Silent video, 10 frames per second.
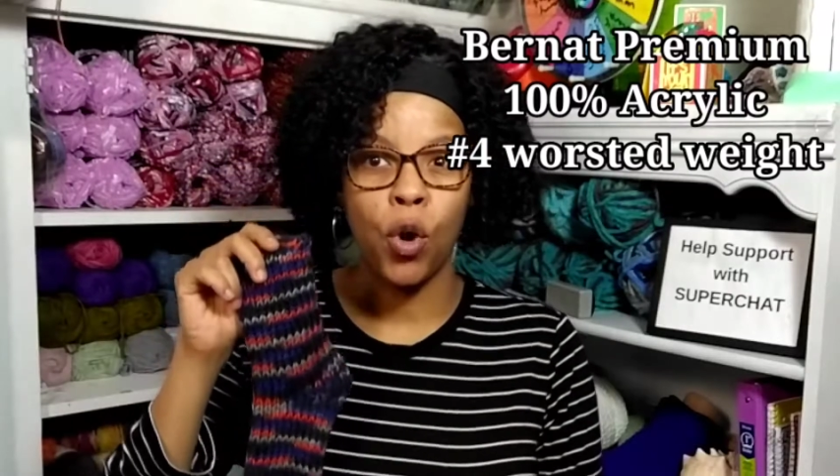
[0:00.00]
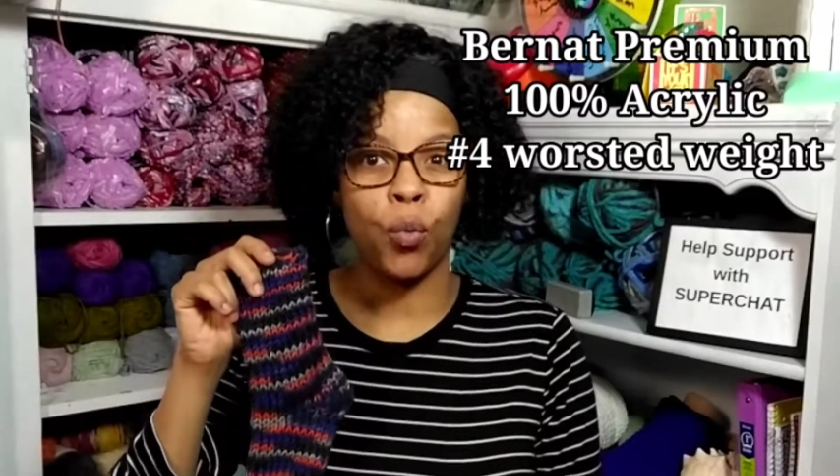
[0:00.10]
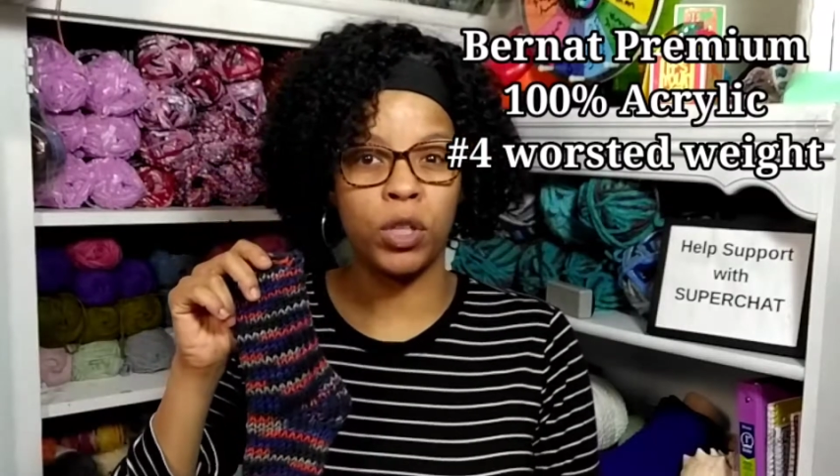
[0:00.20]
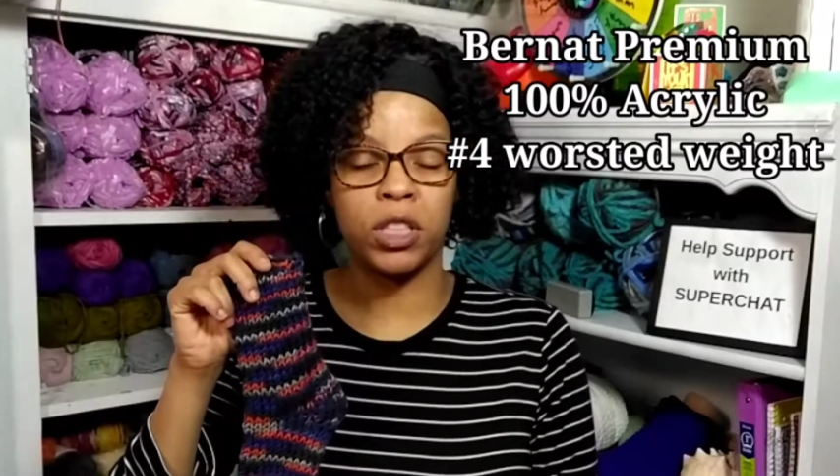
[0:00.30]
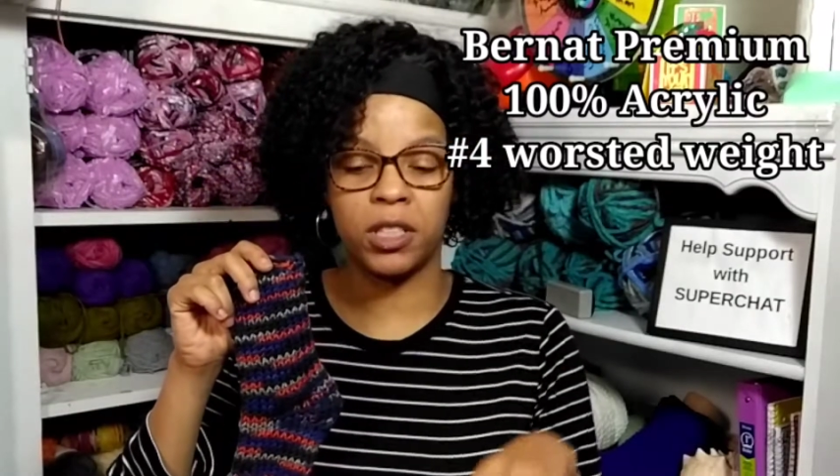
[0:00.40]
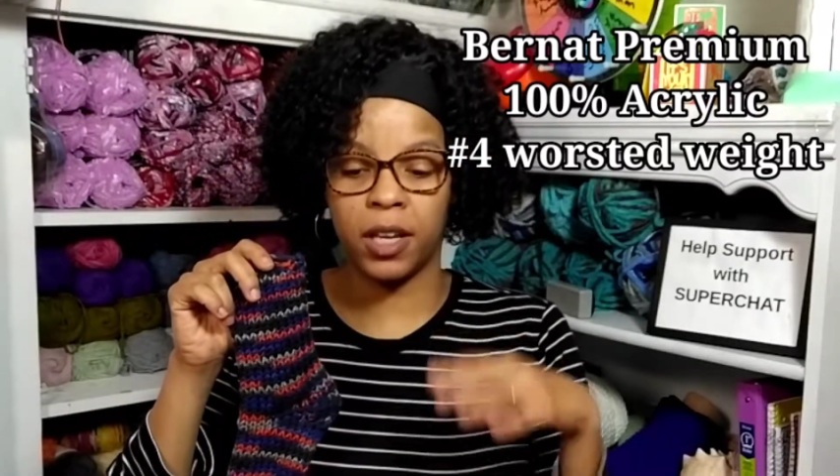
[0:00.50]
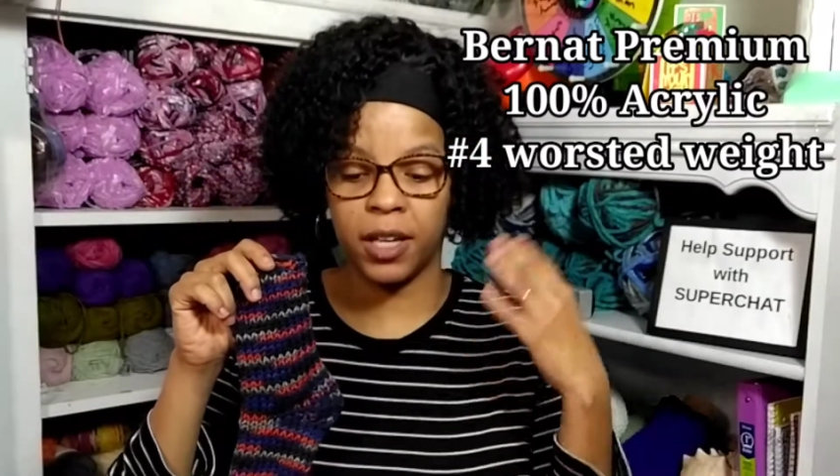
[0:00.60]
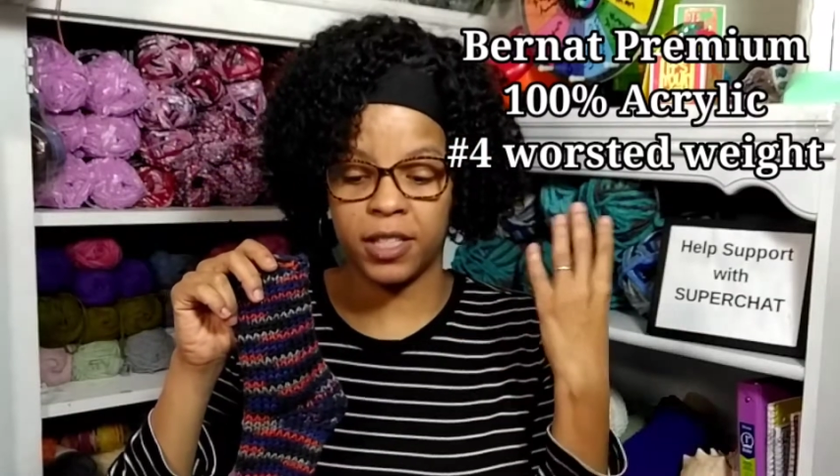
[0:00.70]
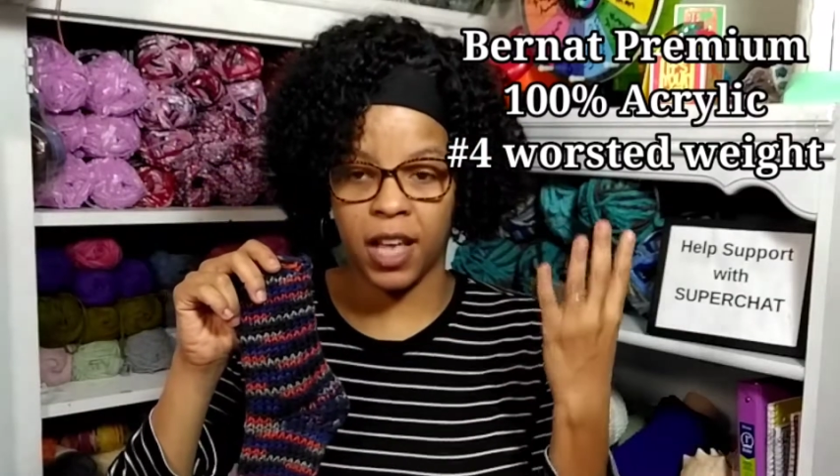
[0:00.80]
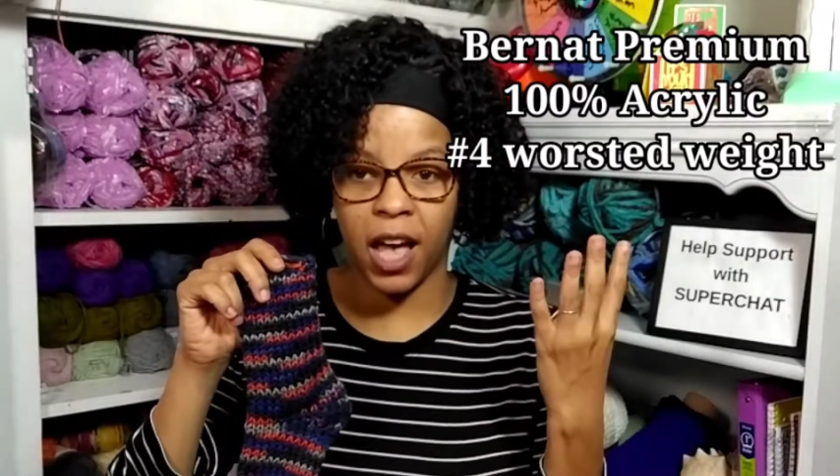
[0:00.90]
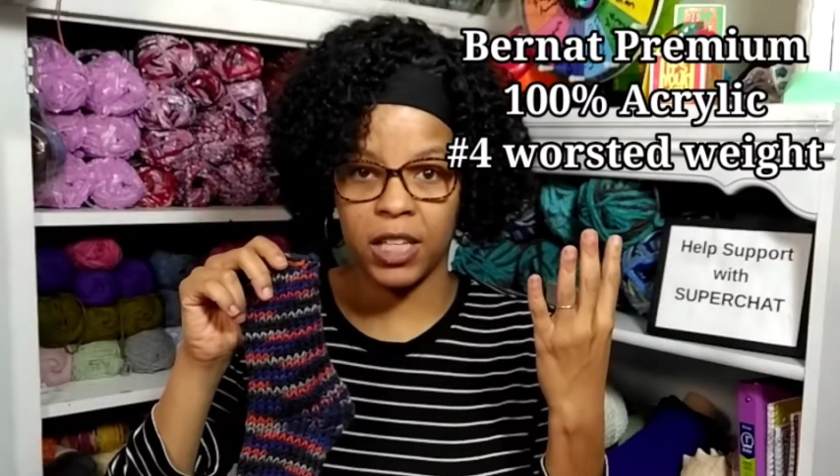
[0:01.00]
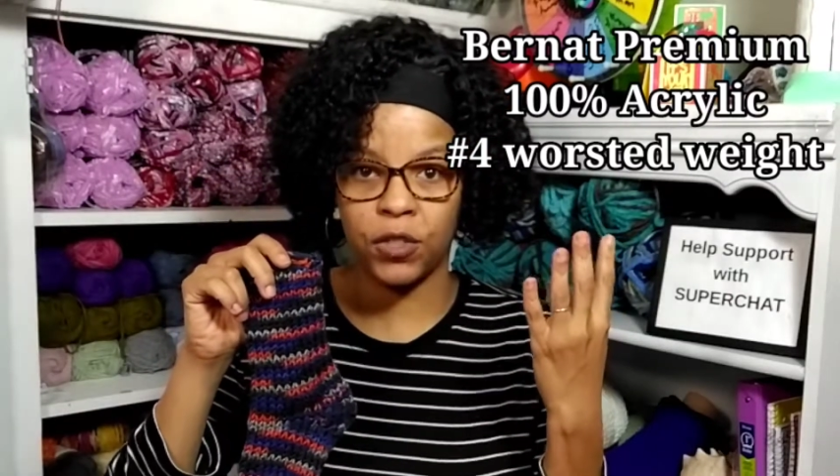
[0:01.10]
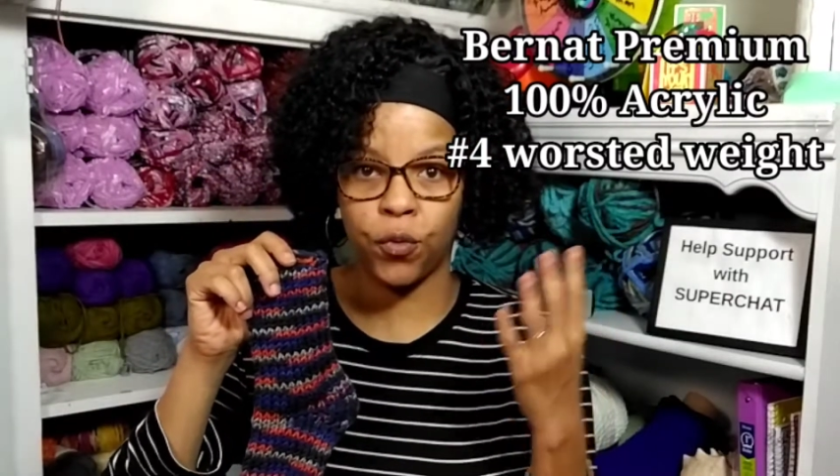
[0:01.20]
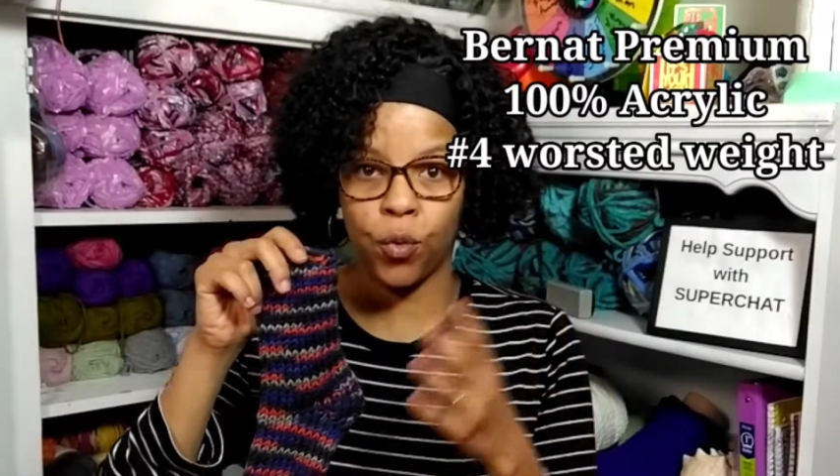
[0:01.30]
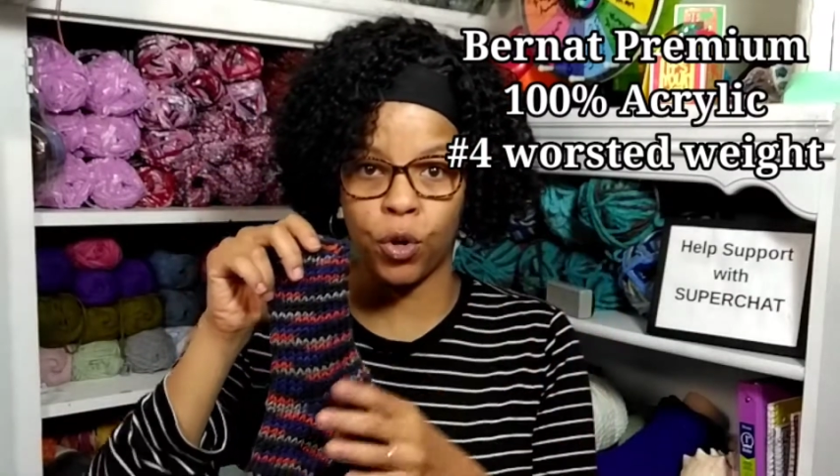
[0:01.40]
which is a size
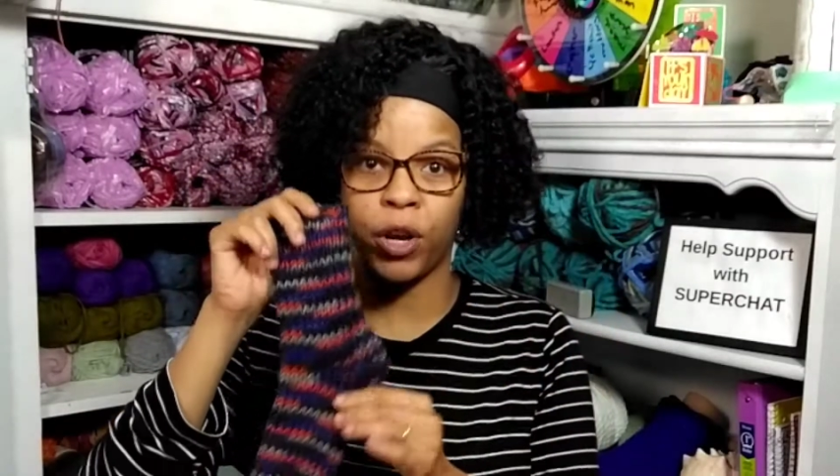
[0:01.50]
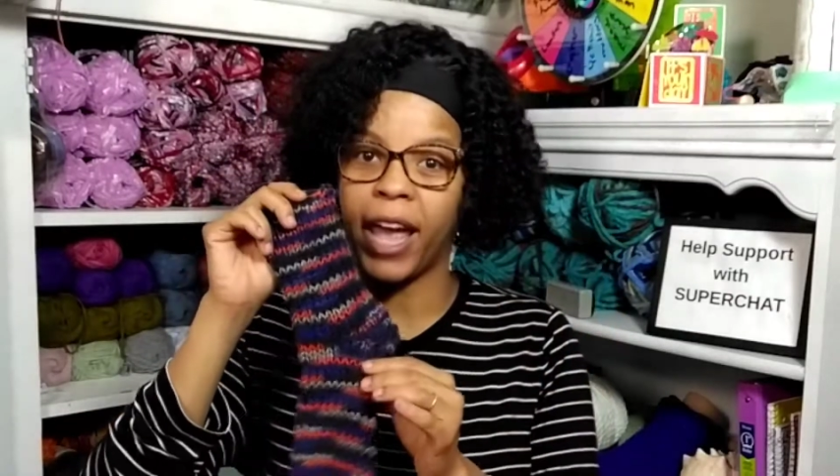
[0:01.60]
4